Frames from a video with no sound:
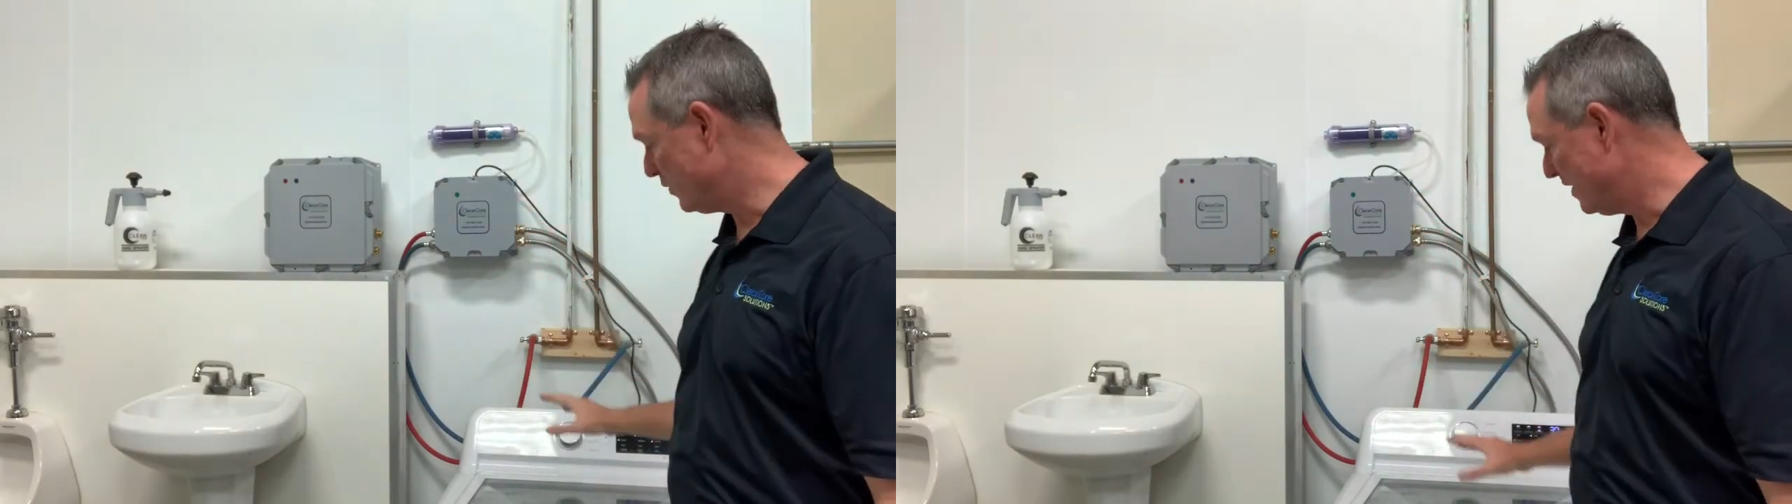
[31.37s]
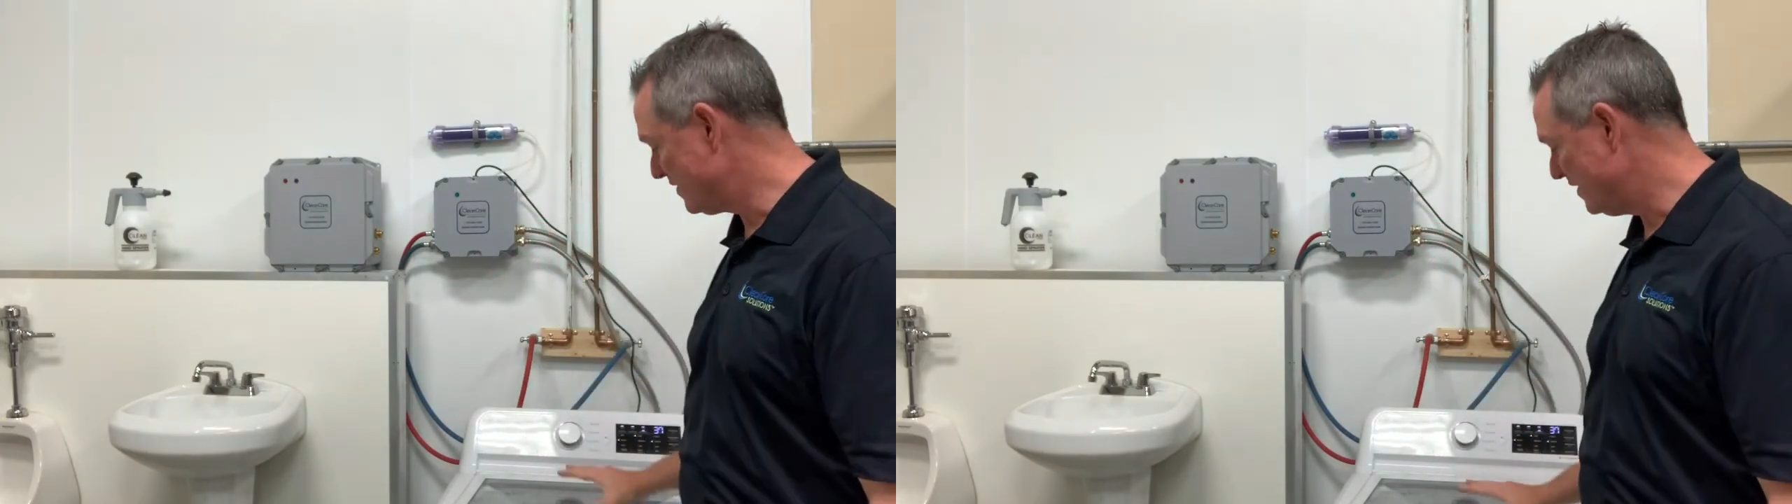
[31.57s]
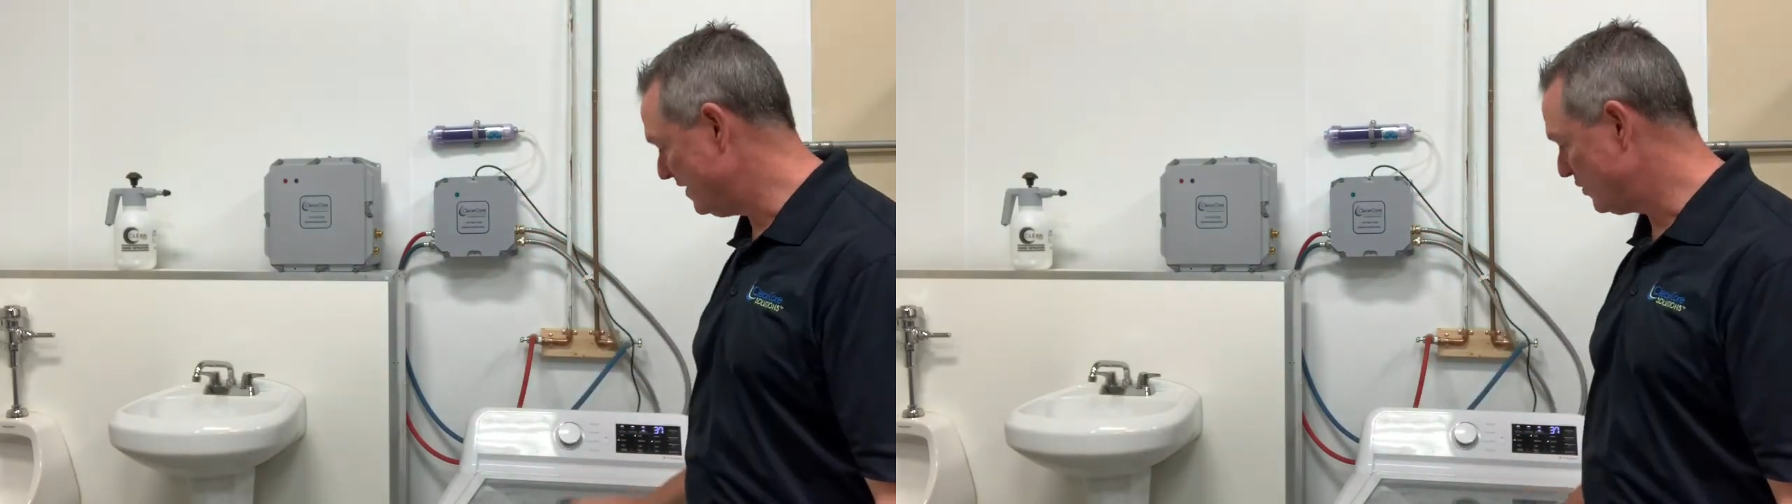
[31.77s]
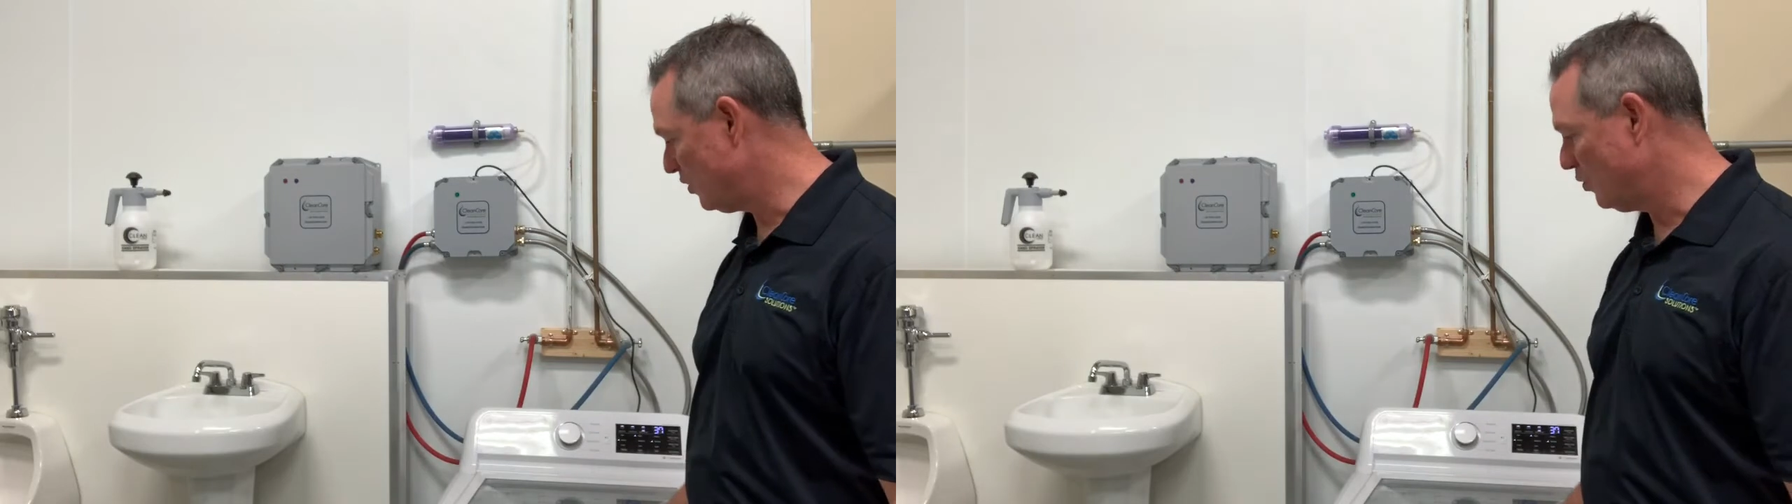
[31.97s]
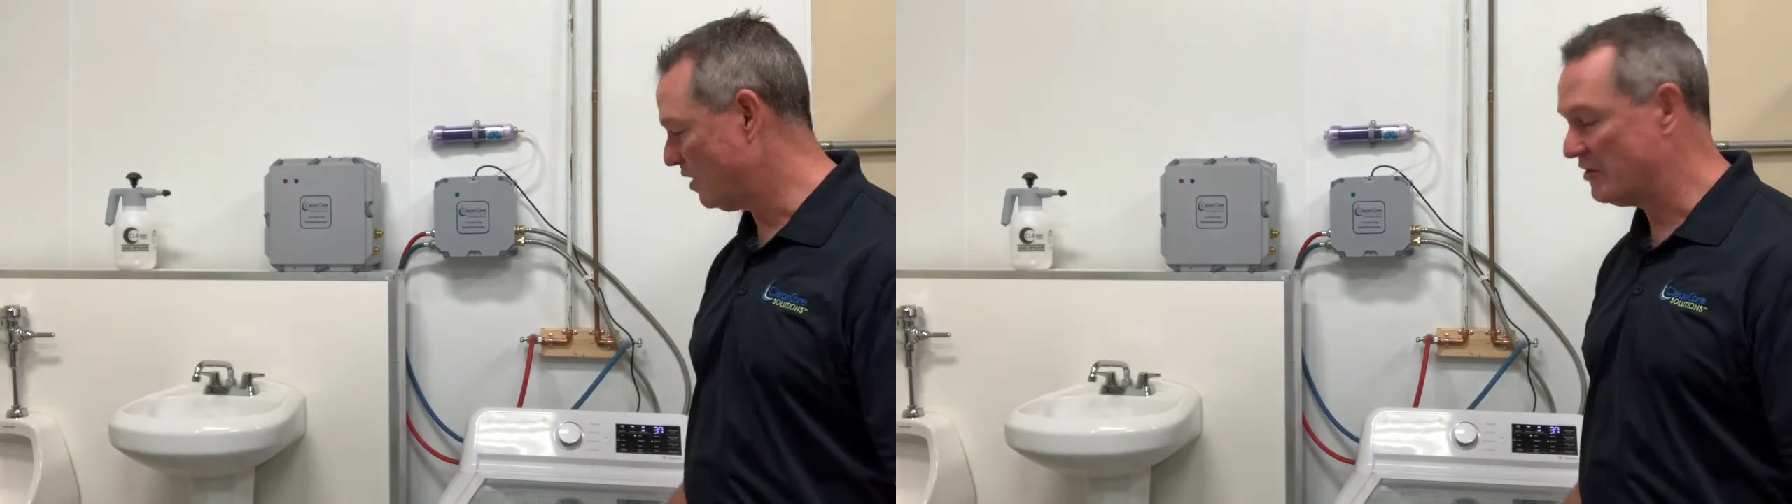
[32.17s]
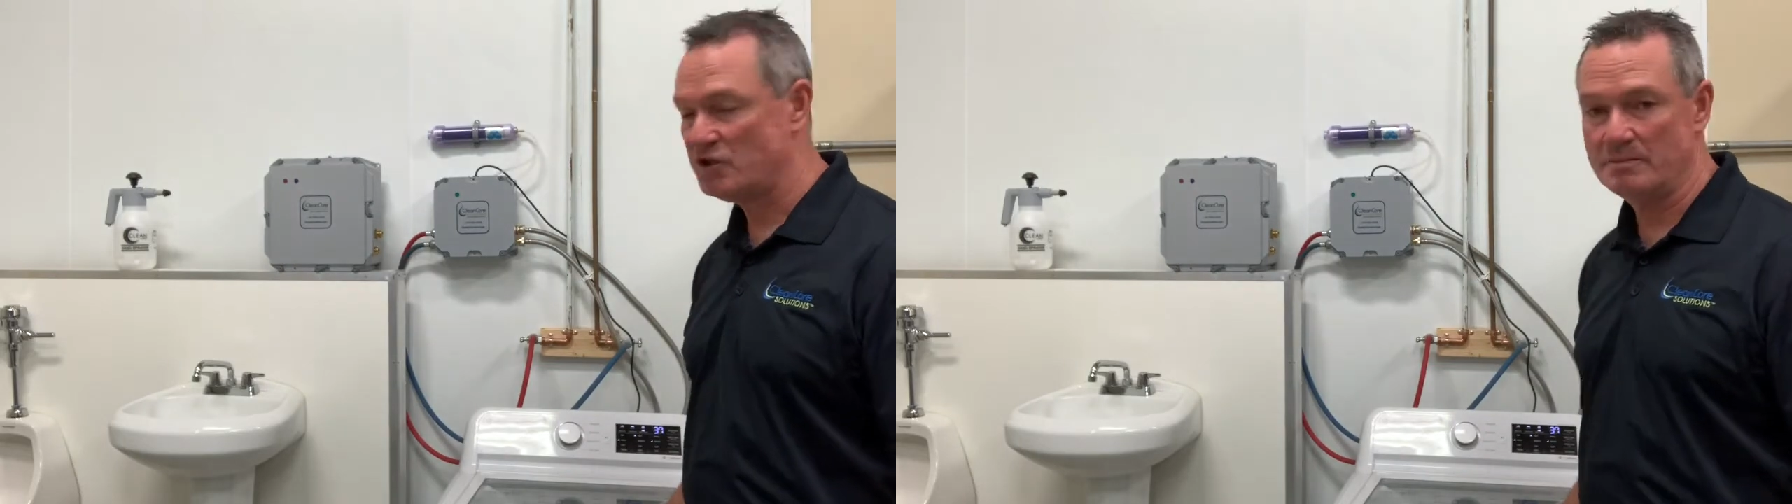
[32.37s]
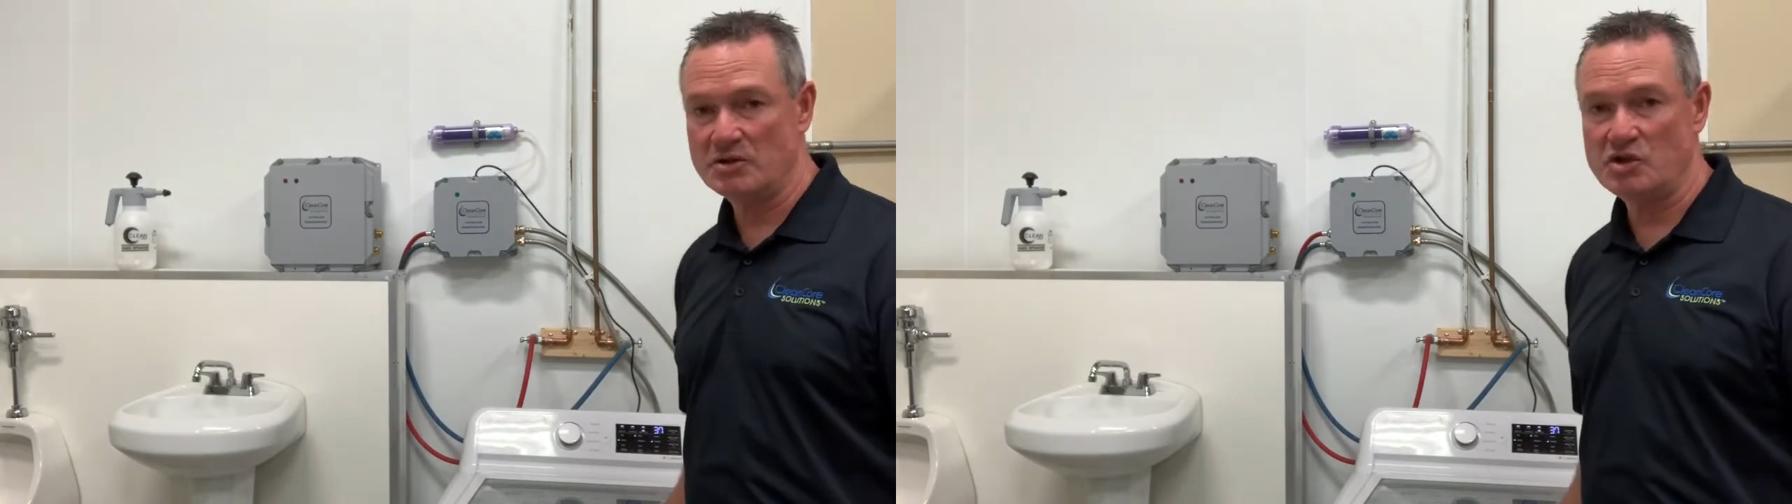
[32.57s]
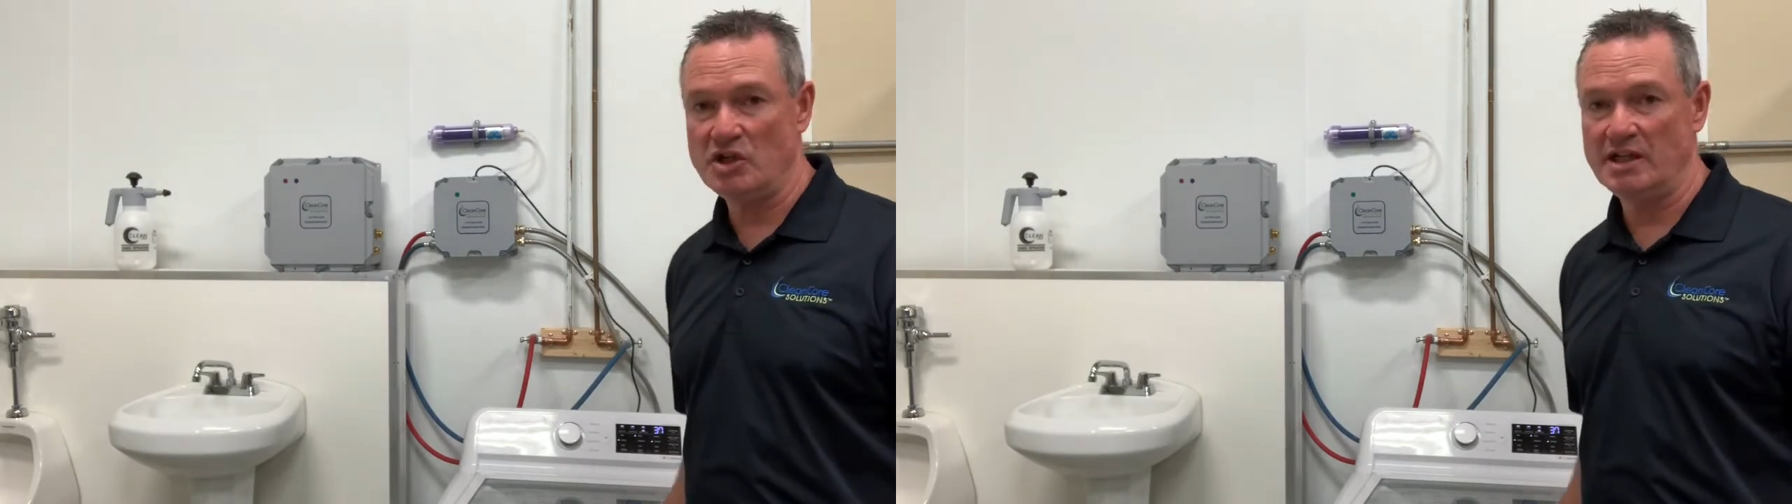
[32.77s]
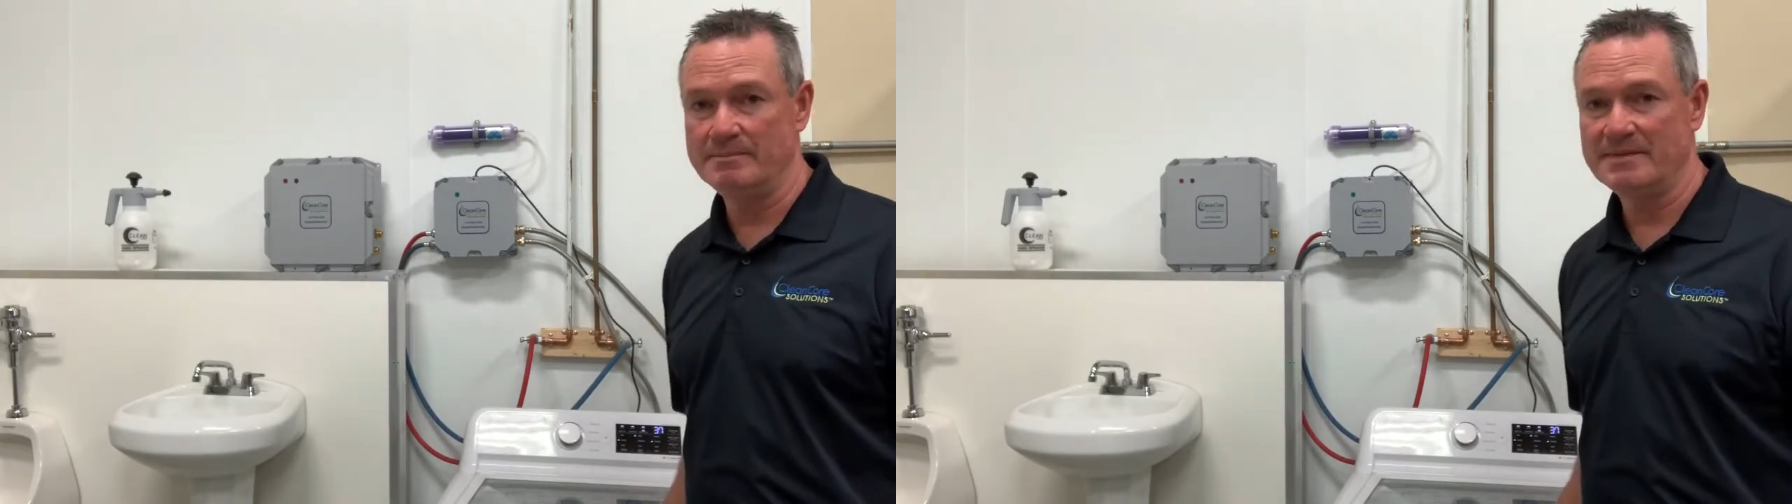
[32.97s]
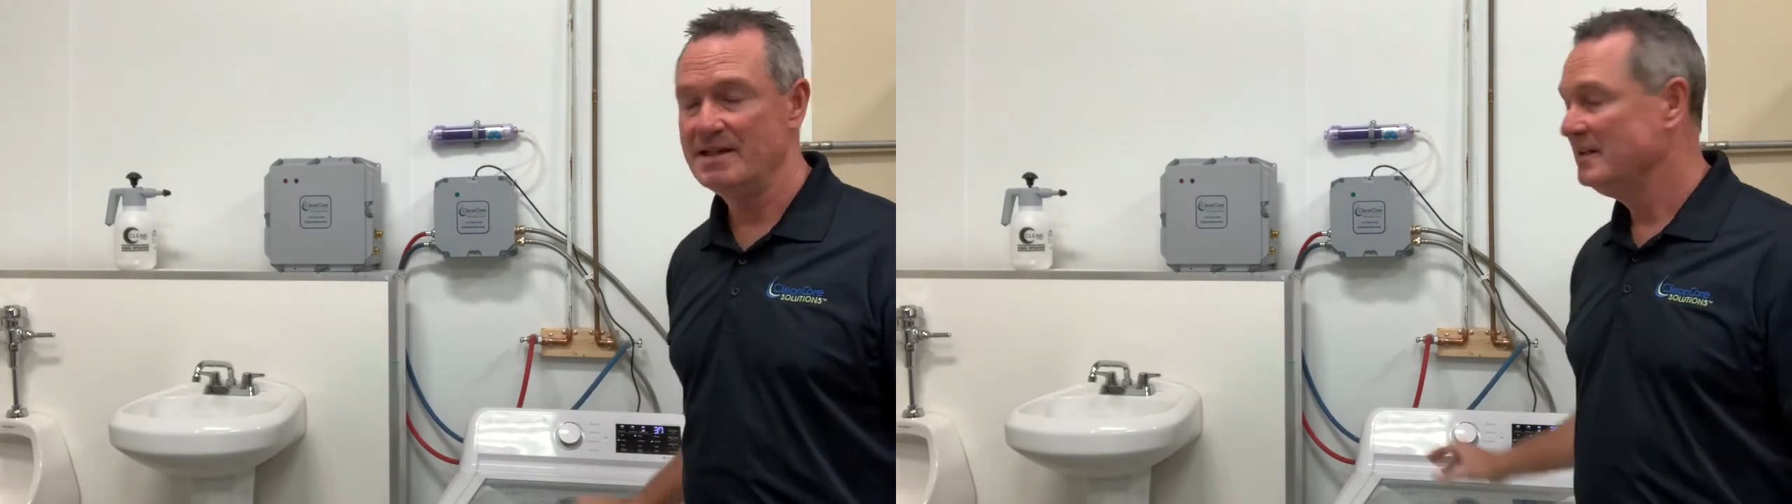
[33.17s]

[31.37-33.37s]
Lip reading: residential washing machine.